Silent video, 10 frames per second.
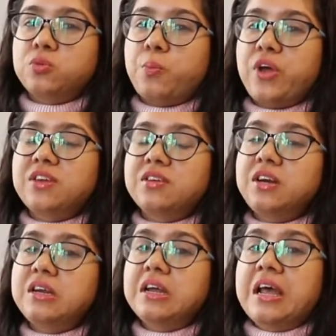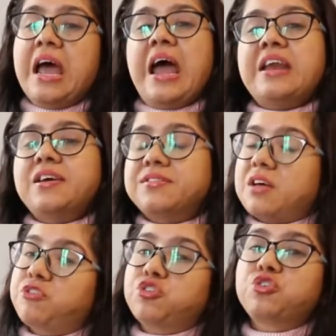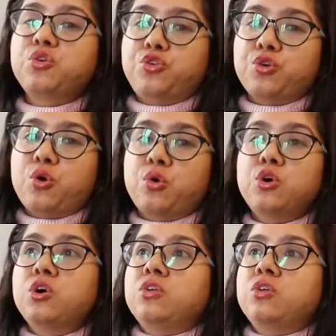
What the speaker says: printed, and yes, I was good to go.